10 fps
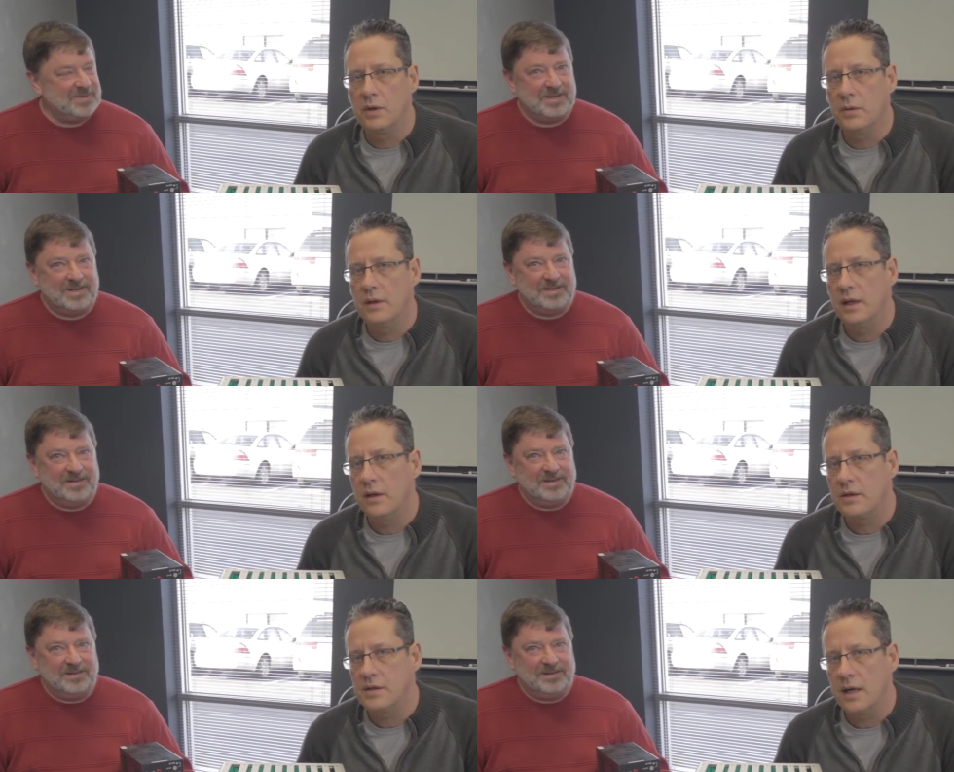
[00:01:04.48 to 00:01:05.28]
Speaker 1: between the
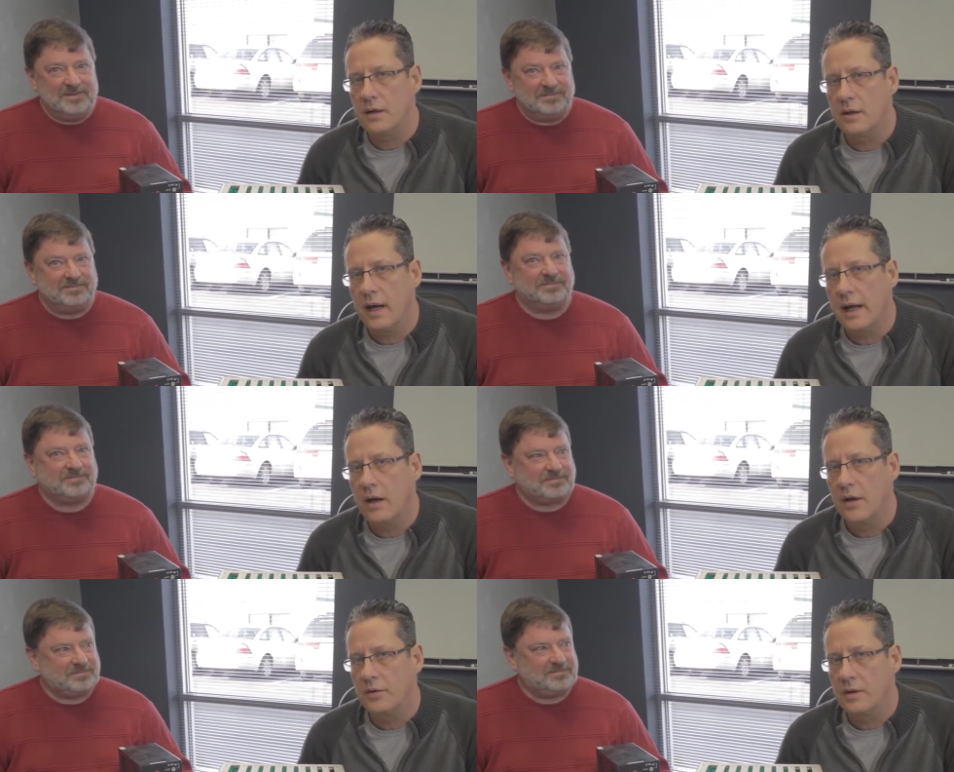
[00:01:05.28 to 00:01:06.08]
intersector and
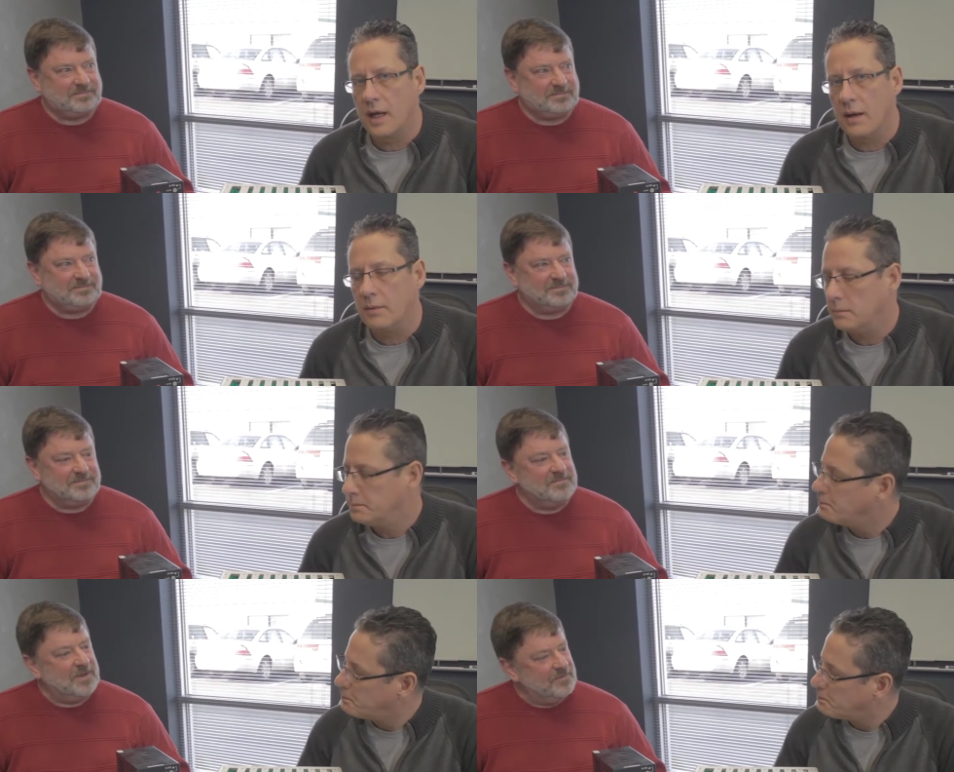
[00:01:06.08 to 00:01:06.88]
also the cabinet.
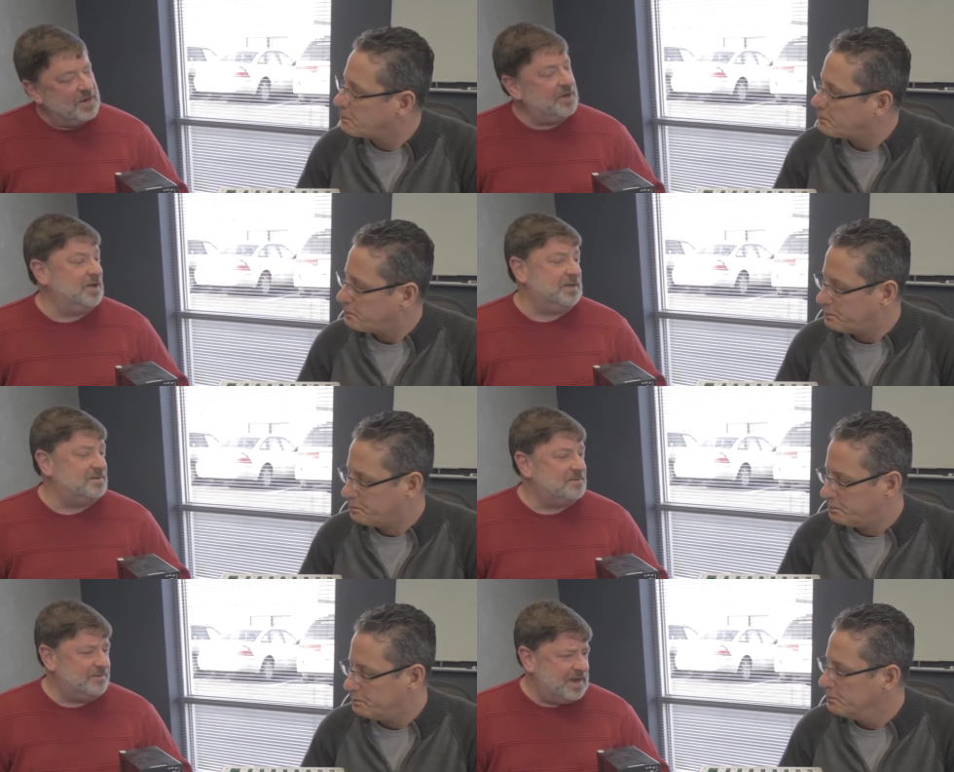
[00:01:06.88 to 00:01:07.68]
Speaker 2: Very
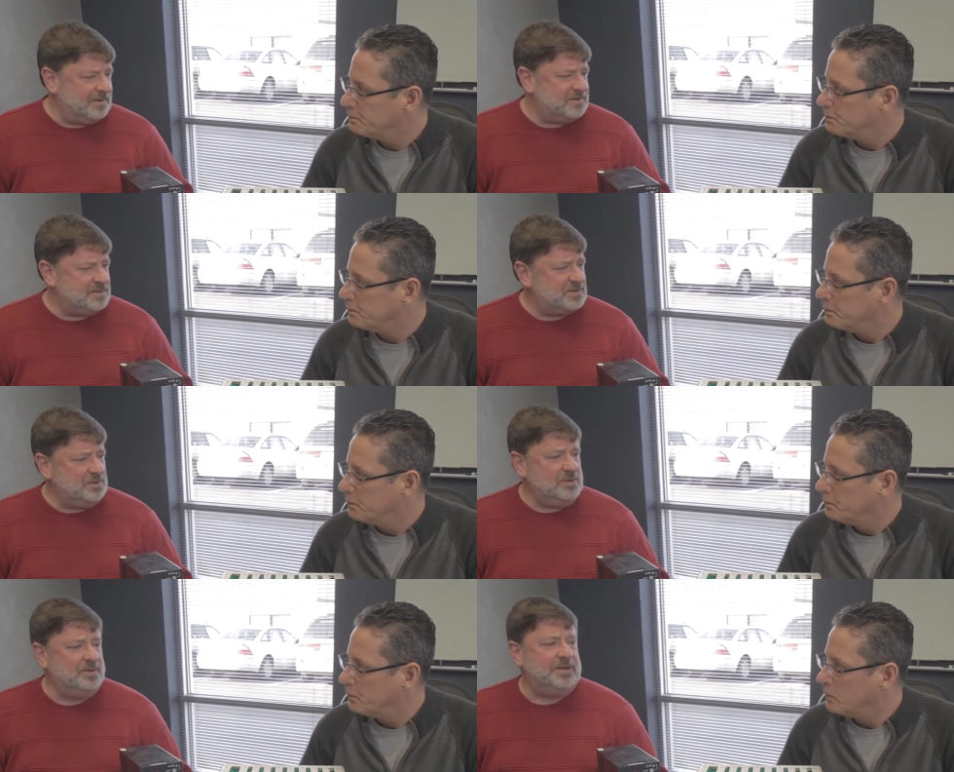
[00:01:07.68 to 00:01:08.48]
good. So without this
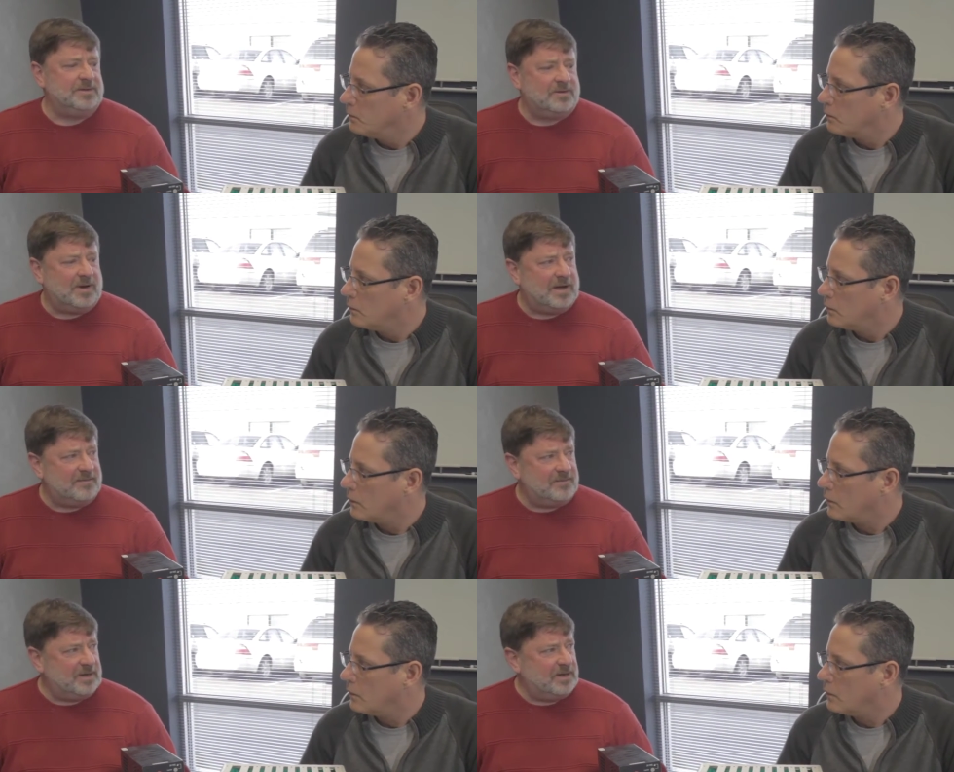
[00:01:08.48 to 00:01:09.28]
tool, then you'll
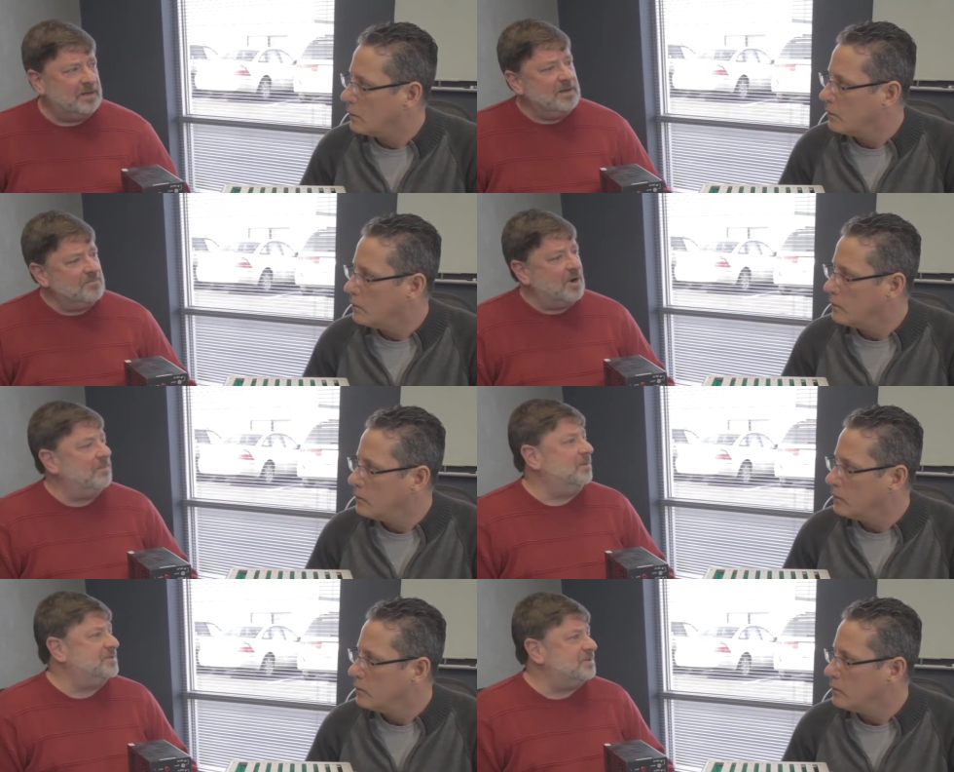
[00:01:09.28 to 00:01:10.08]
have uh,
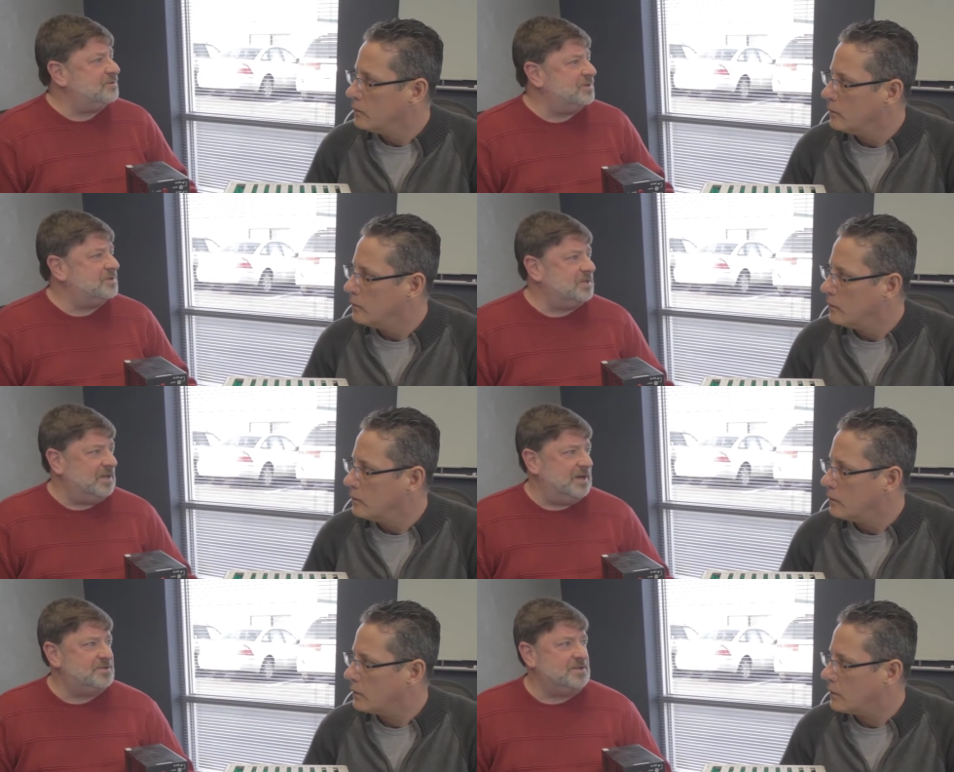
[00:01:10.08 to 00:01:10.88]
problems in your
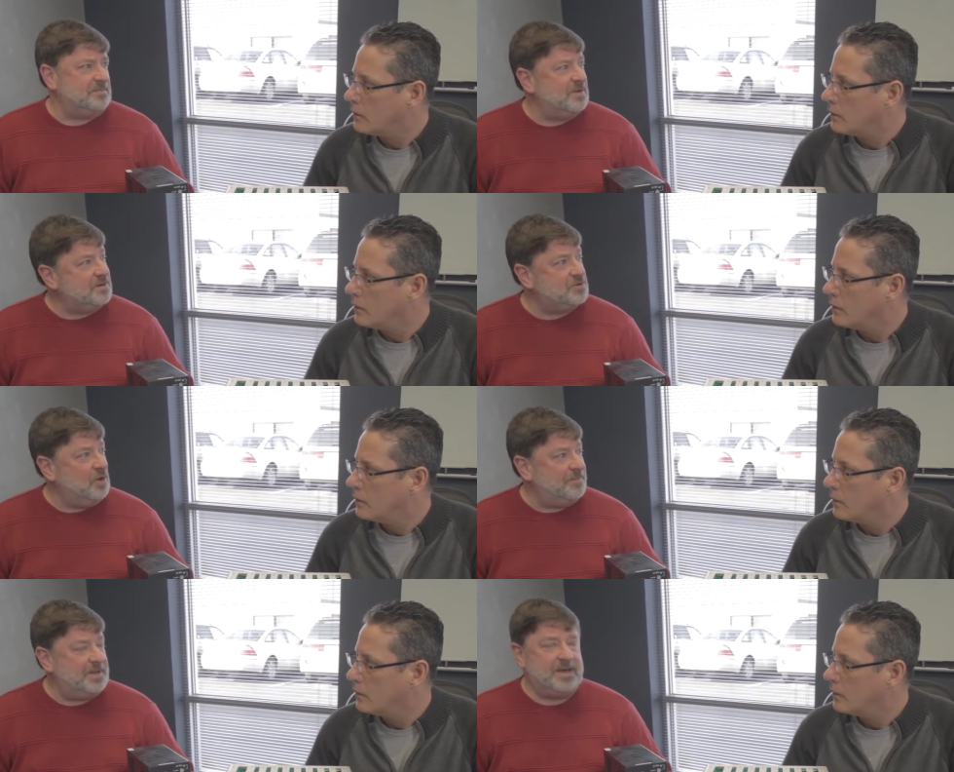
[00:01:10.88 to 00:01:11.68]
installation that may
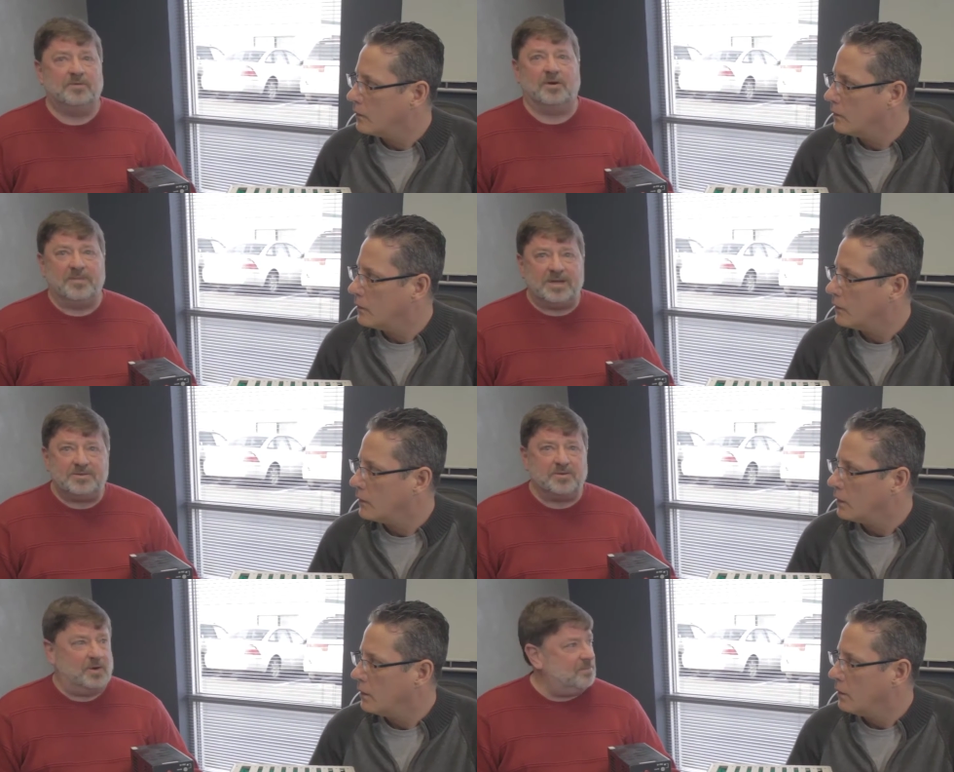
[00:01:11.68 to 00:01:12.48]
show up then or it may
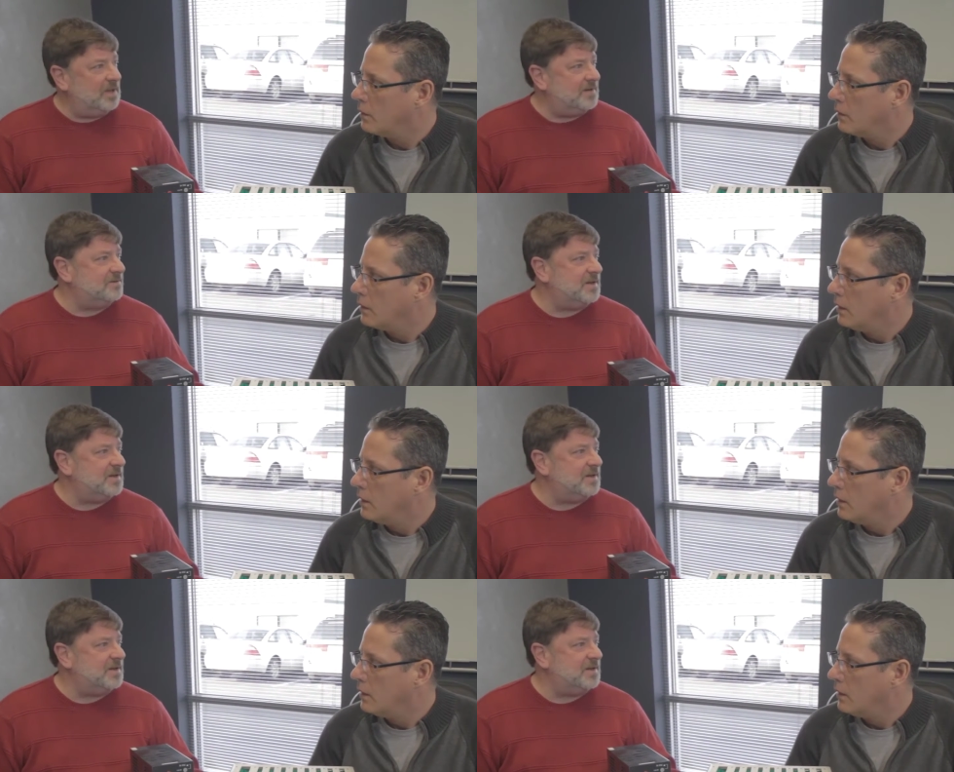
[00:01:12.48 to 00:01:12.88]
show up later